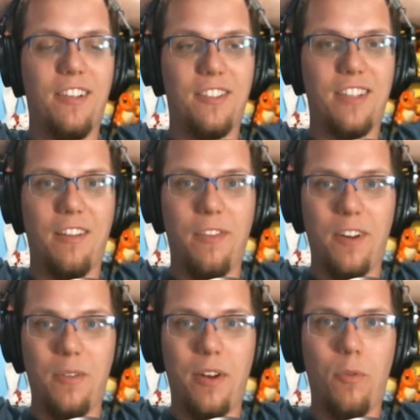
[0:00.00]
it was kind of
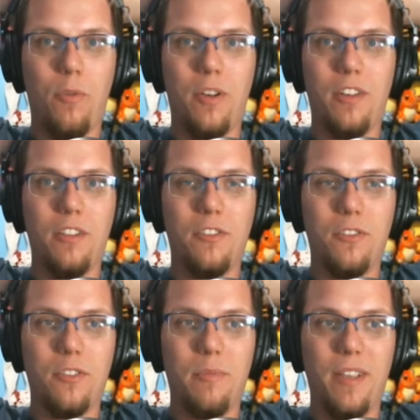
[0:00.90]
funny whenever we went to the
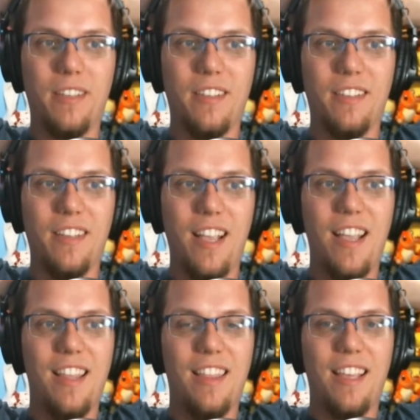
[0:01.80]
sushi place because
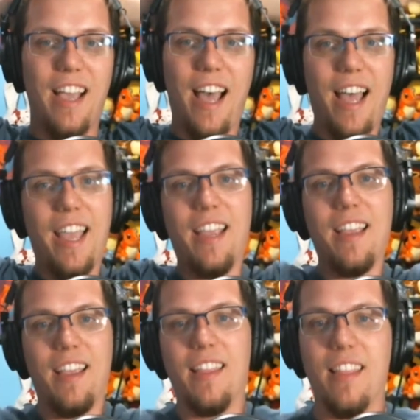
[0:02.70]
the guy
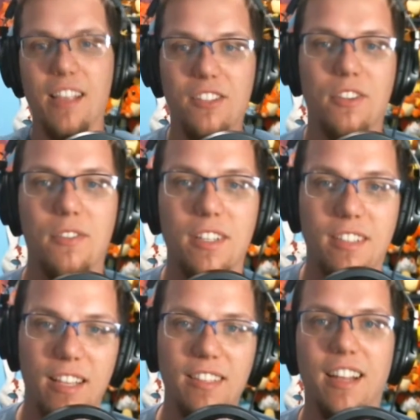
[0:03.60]
that served us
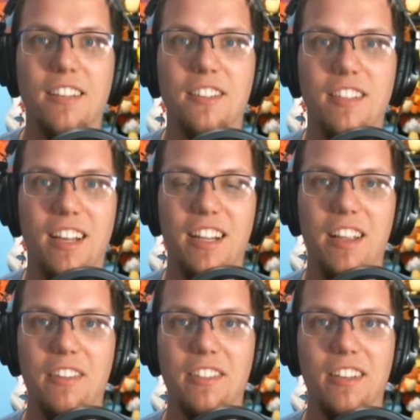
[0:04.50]
last night just kind of
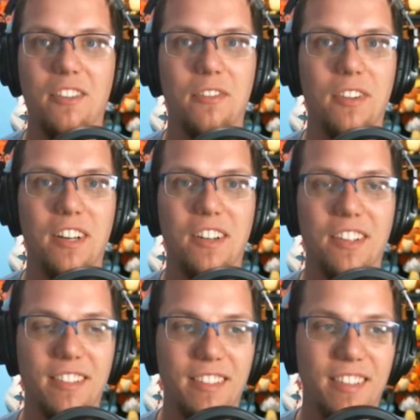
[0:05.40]
gave us a little funny looks